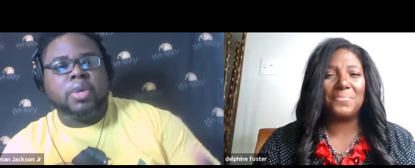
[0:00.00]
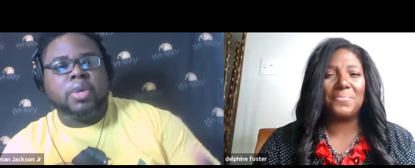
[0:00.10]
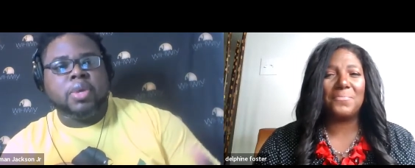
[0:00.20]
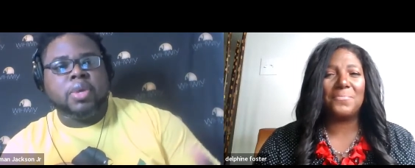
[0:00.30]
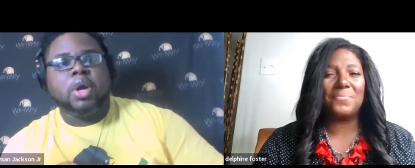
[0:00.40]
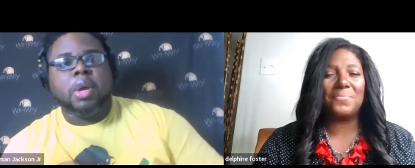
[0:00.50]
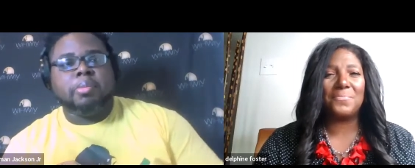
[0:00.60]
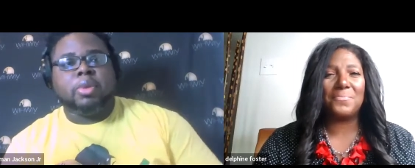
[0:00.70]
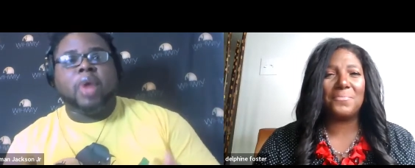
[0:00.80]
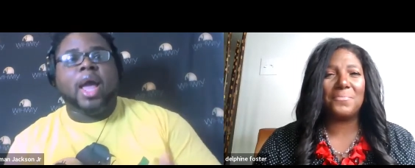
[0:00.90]
Speaker 1: your
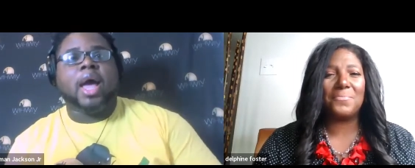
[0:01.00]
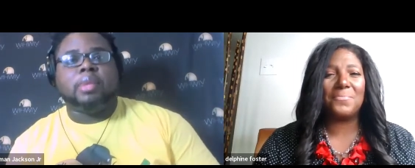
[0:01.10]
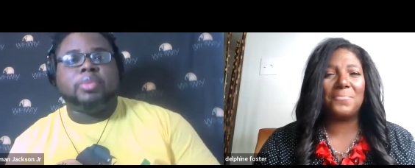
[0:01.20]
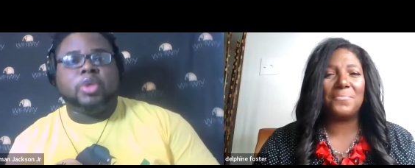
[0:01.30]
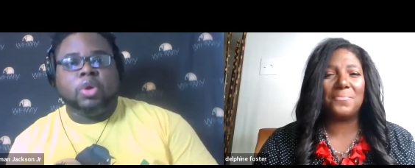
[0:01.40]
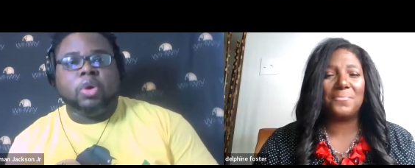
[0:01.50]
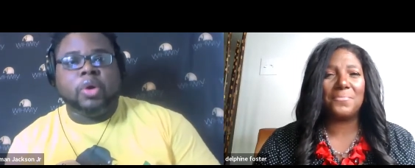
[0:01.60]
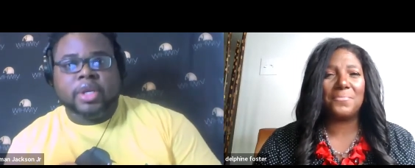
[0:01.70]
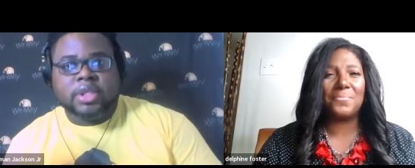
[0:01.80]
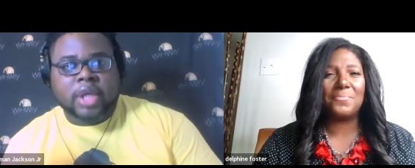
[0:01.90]
morale up in your
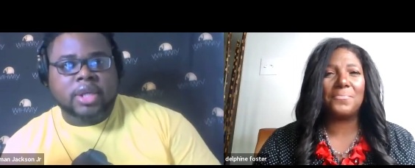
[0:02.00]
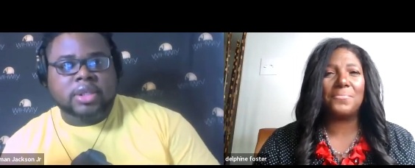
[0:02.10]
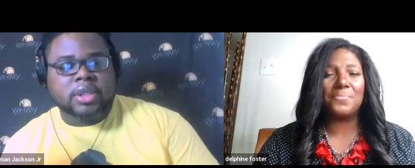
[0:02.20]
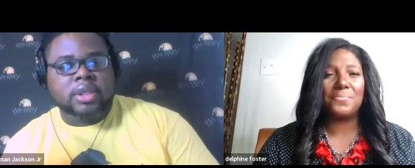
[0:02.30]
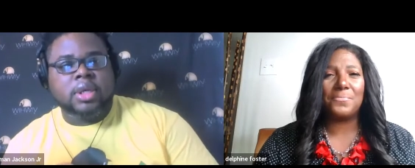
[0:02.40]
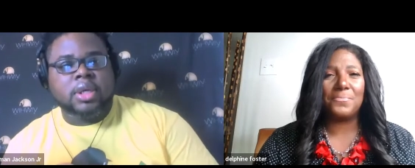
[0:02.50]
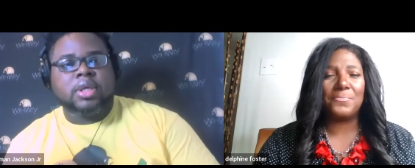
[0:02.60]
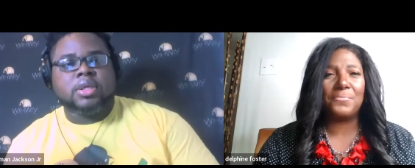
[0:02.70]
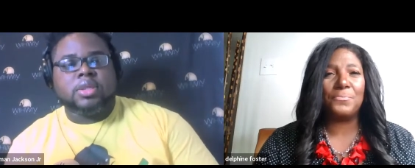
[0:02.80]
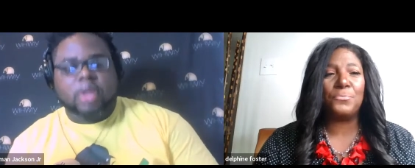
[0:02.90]
organization.
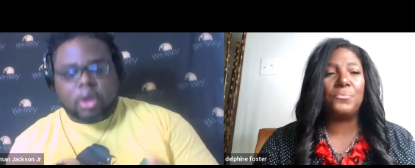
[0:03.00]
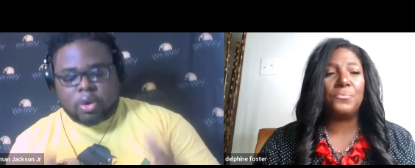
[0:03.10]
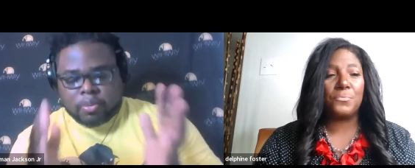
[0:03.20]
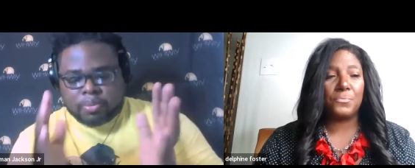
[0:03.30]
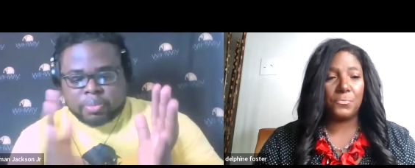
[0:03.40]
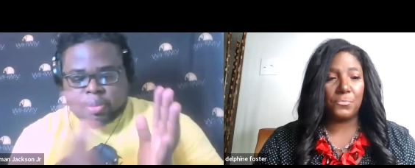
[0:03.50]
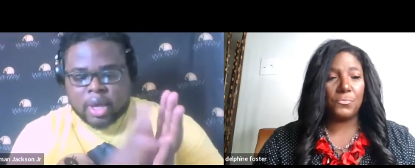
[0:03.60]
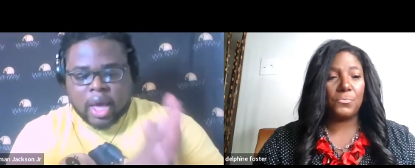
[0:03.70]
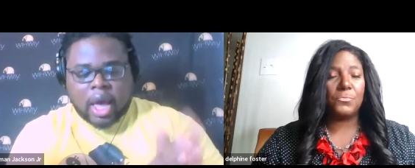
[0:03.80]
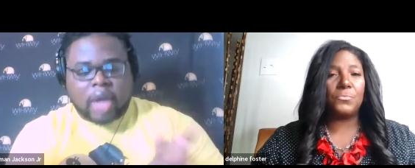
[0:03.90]
Mm-hmm. So
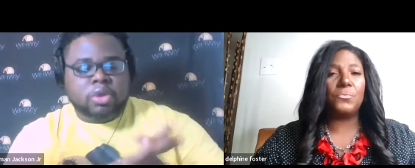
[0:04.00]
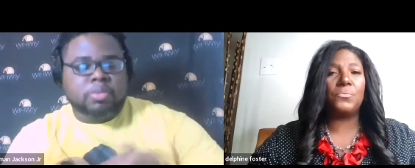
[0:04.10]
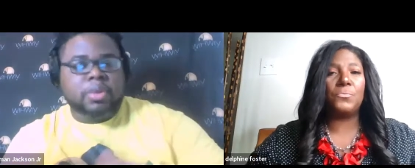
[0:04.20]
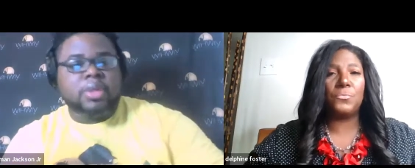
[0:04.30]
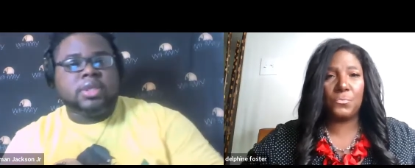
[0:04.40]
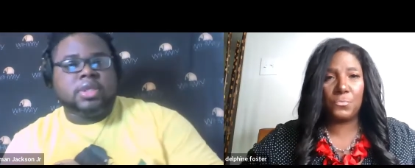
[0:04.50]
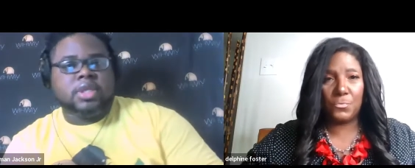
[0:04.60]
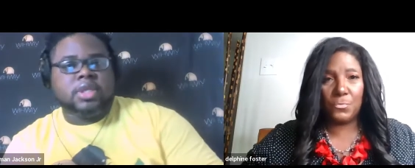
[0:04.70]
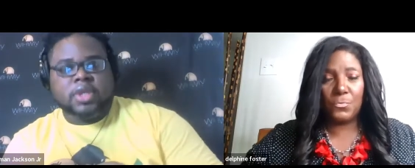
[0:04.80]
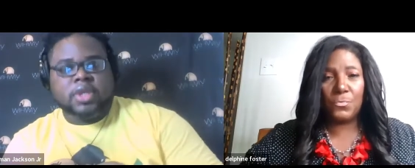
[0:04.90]
how do you build a
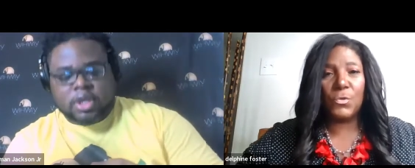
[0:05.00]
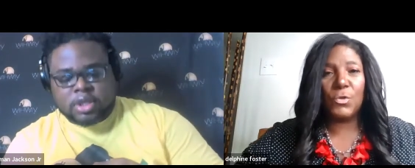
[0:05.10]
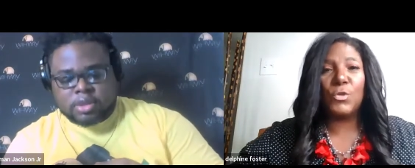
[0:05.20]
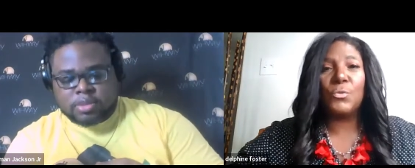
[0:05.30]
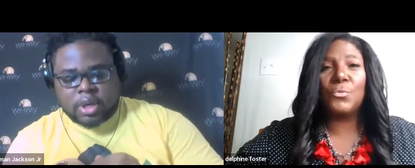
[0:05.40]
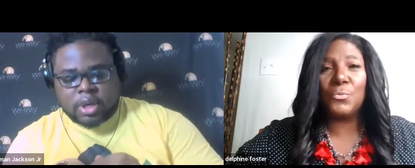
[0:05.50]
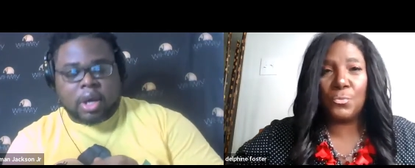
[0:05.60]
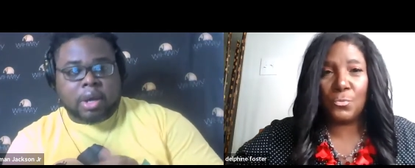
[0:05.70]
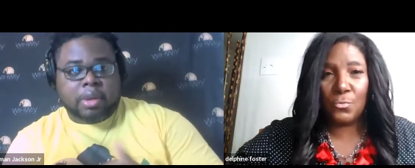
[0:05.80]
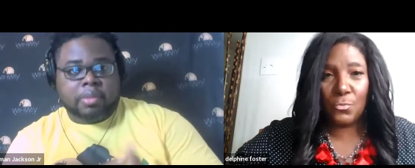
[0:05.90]
successful customer
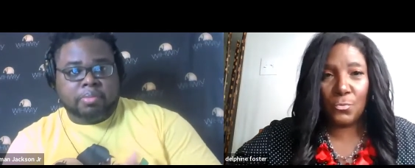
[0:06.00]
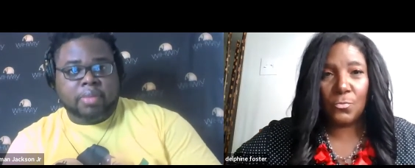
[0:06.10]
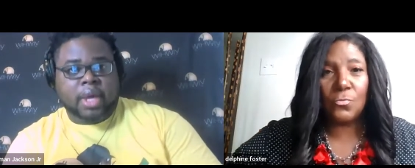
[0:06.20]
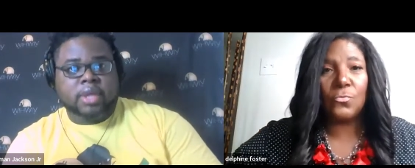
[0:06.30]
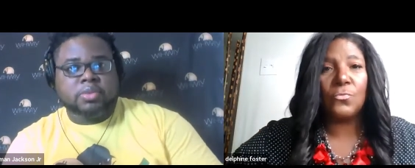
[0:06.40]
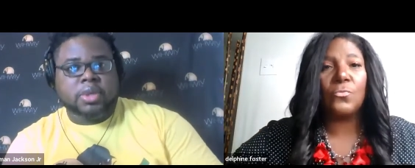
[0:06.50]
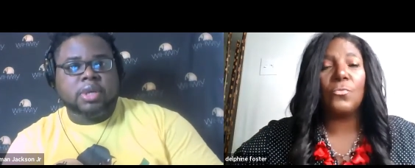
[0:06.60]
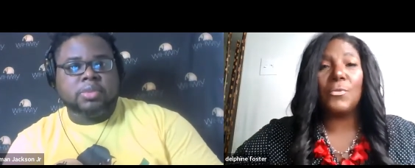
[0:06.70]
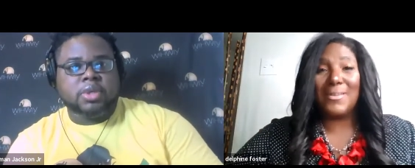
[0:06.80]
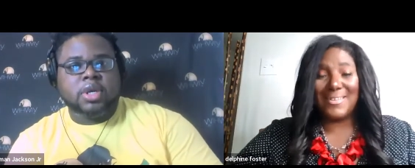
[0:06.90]
Speaker 2: um, base when it
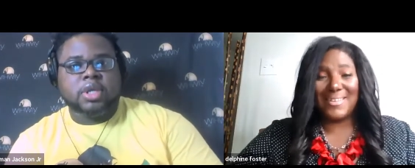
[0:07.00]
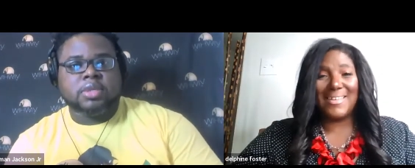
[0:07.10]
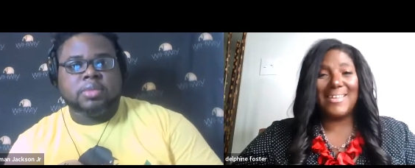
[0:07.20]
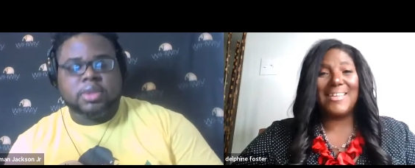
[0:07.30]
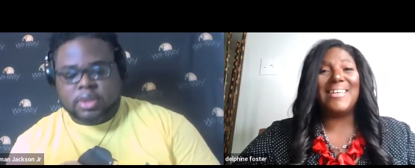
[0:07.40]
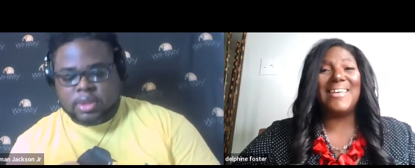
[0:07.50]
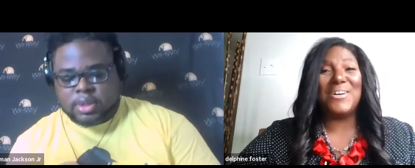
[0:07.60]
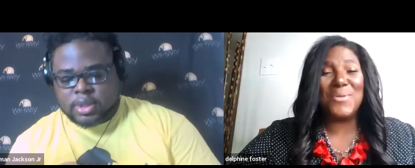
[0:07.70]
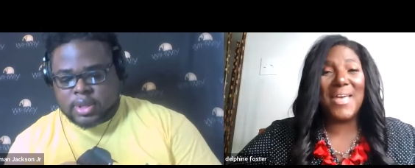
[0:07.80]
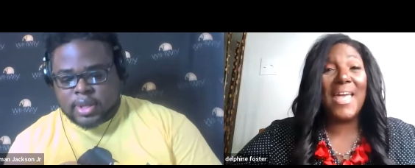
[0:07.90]
comes to your customers?
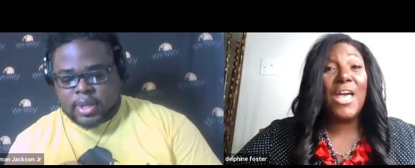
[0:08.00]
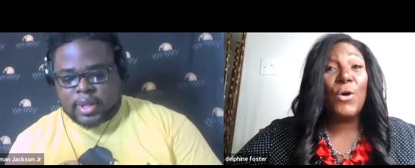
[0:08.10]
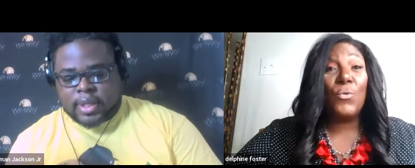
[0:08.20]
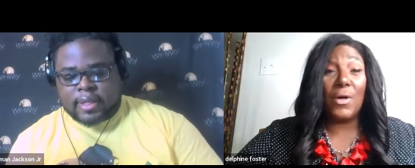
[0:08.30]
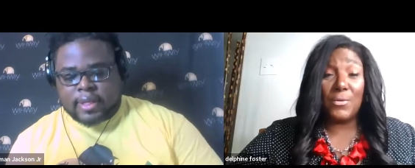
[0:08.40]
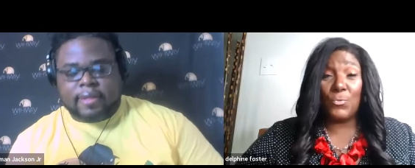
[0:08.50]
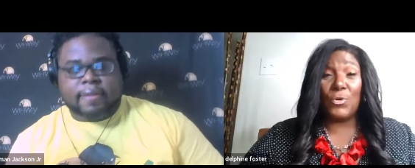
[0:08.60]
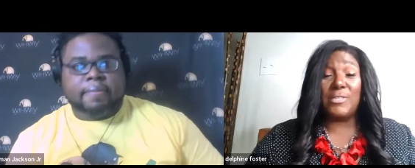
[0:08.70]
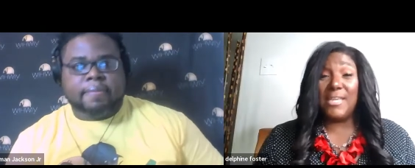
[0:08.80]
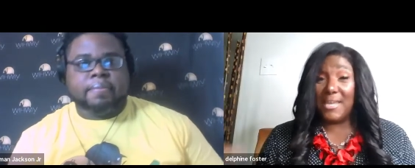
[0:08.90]
Okay. Well,
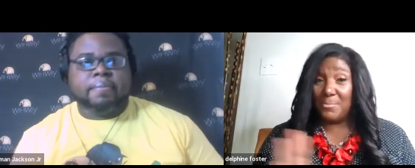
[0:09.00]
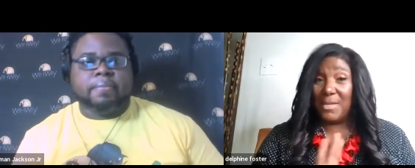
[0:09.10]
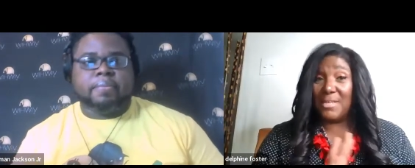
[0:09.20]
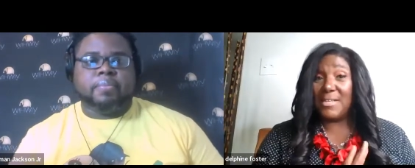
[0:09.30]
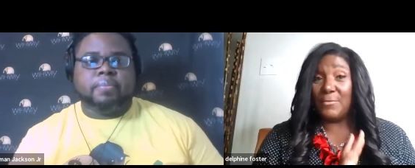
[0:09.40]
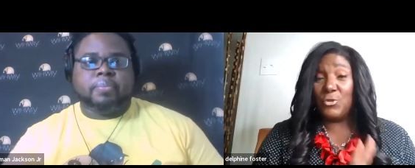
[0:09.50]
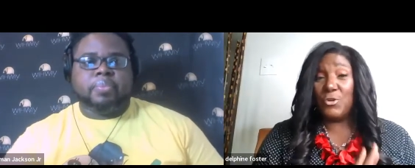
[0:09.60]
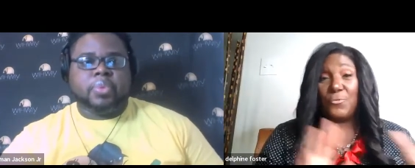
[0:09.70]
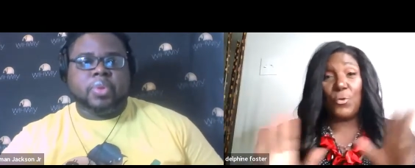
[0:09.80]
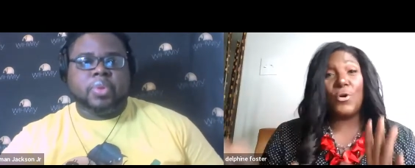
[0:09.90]
once again, because I have
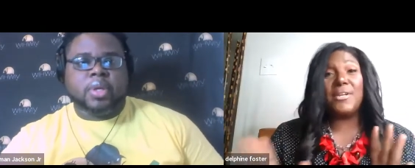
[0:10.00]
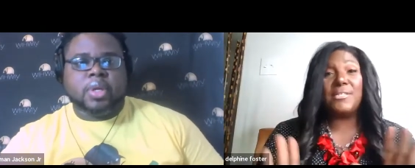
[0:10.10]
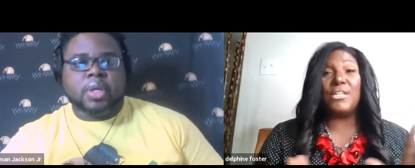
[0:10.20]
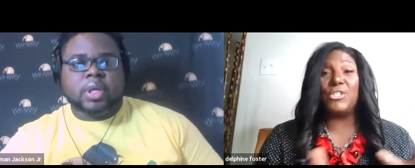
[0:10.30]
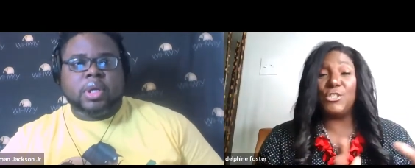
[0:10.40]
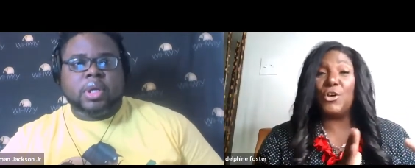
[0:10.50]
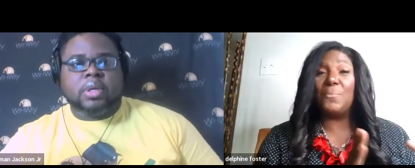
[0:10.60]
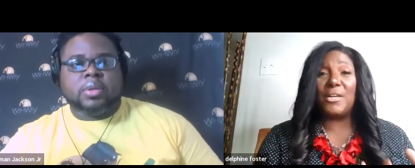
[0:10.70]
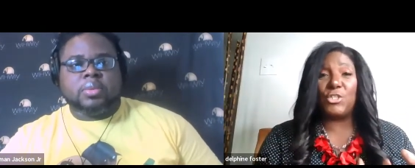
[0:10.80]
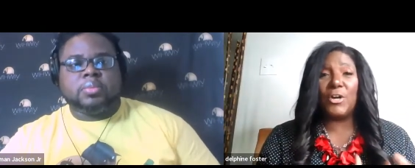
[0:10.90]
two different organizations
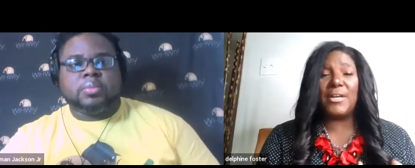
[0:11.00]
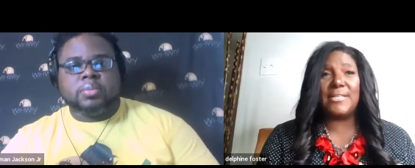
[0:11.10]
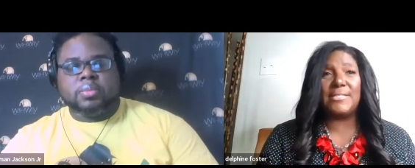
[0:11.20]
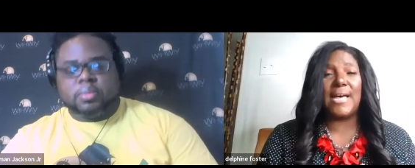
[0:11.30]
on my trucking